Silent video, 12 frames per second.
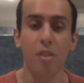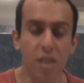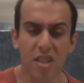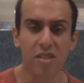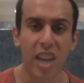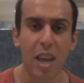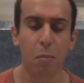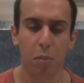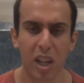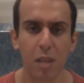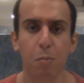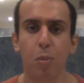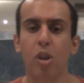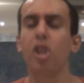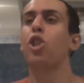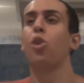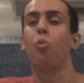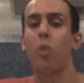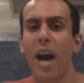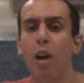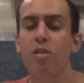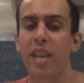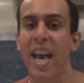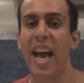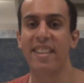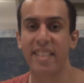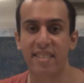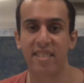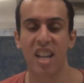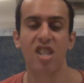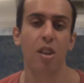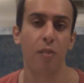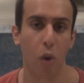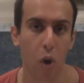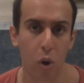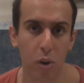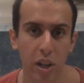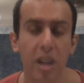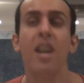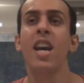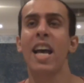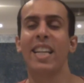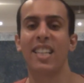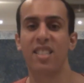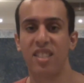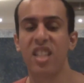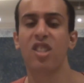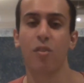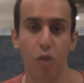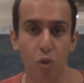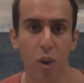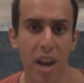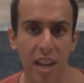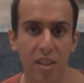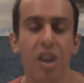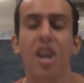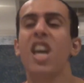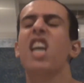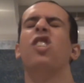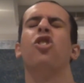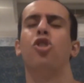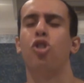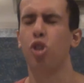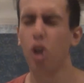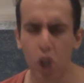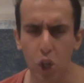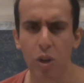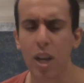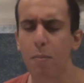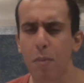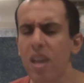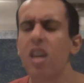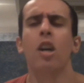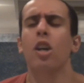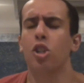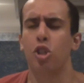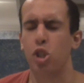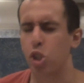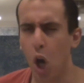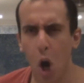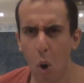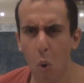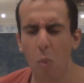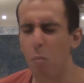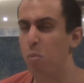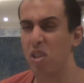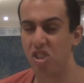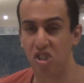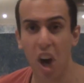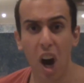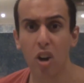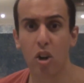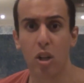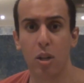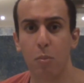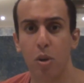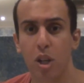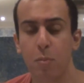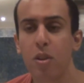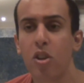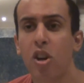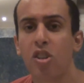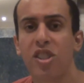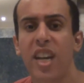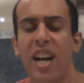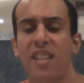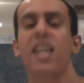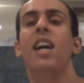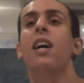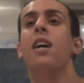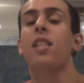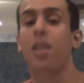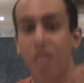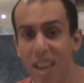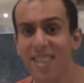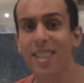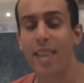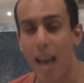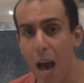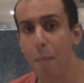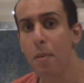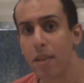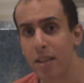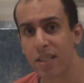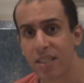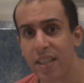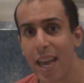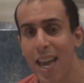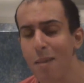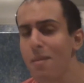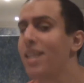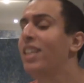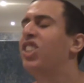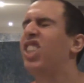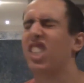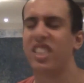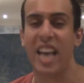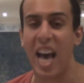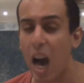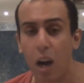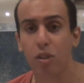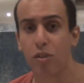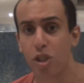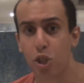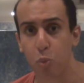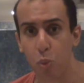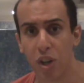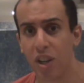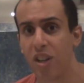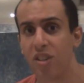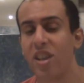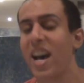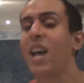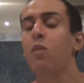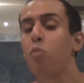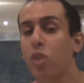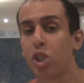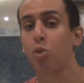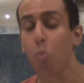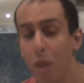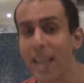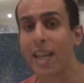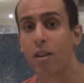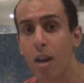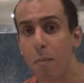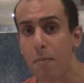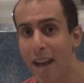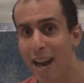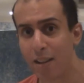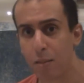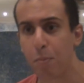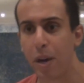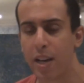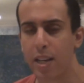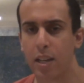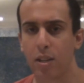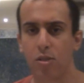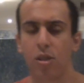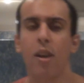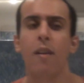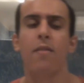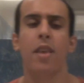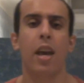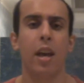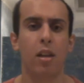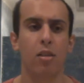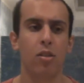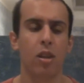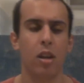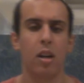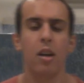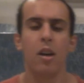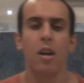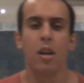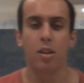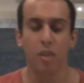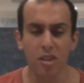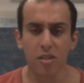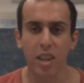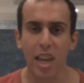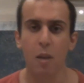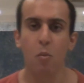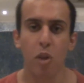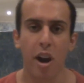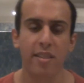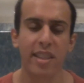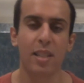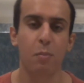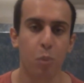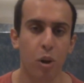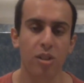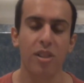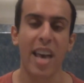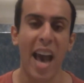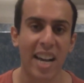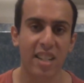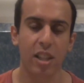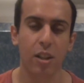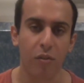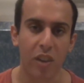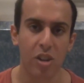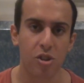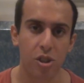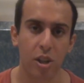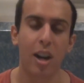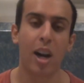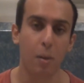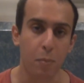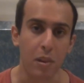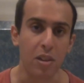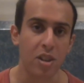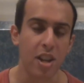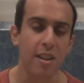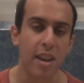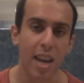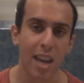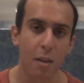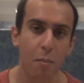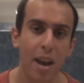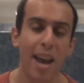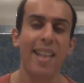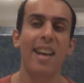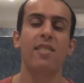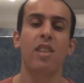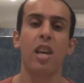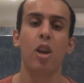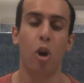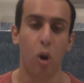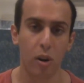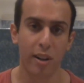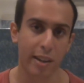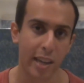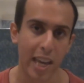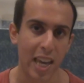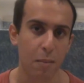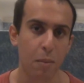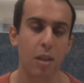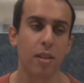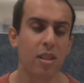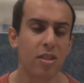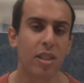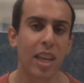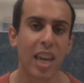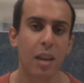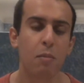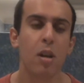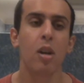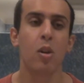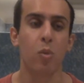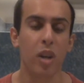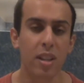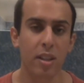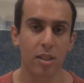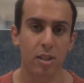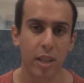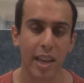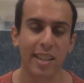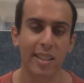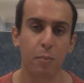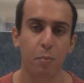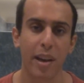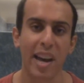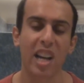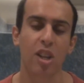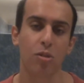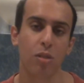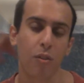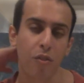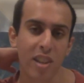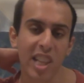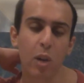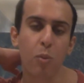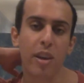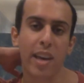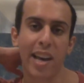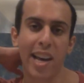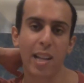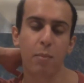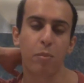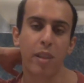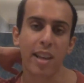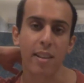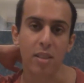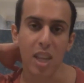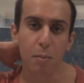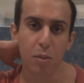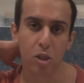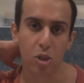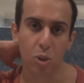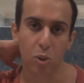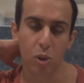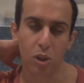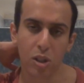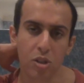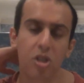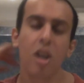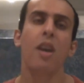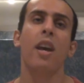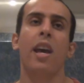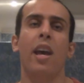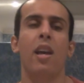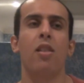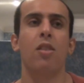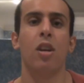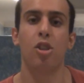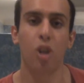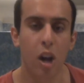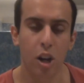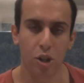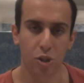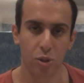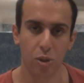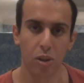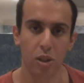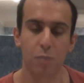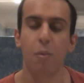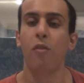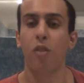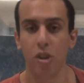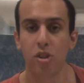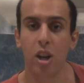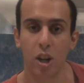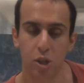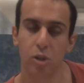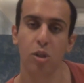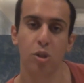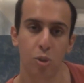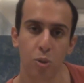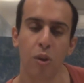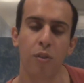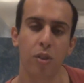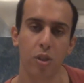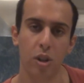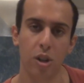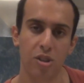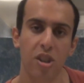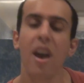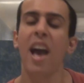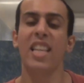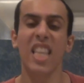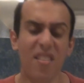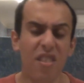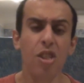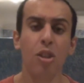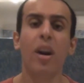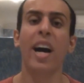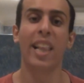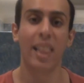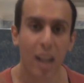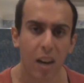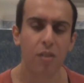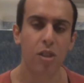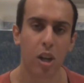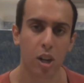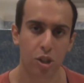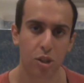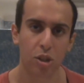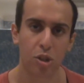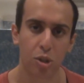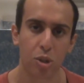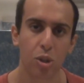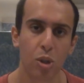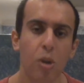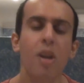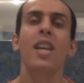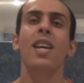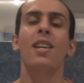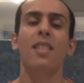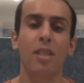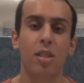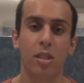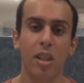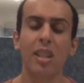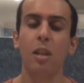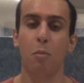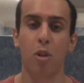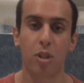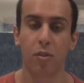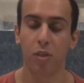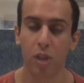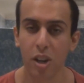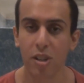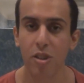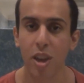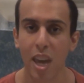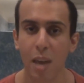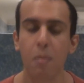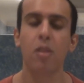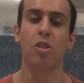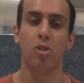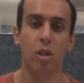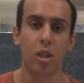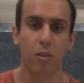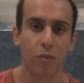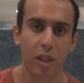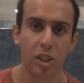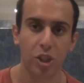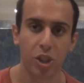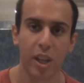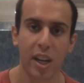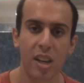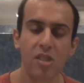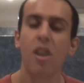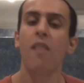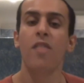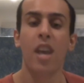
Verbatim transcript: This game, Bloodborne, throughout has that sense of horror and that sense of dread. It's so creepy, so bizarre almost, because guys, the things that happen in this game is just out of this world. I was really creeped out by it. And this game works as both an action-adventure RPG game and as a horror game. And this game really does take us back to the feeling we had playing Demon's Souls and Dark Souls, before Dark Souls 2 of course. And even though I love Dark Souls 2, it is still the most flawed game in the Souls franchise.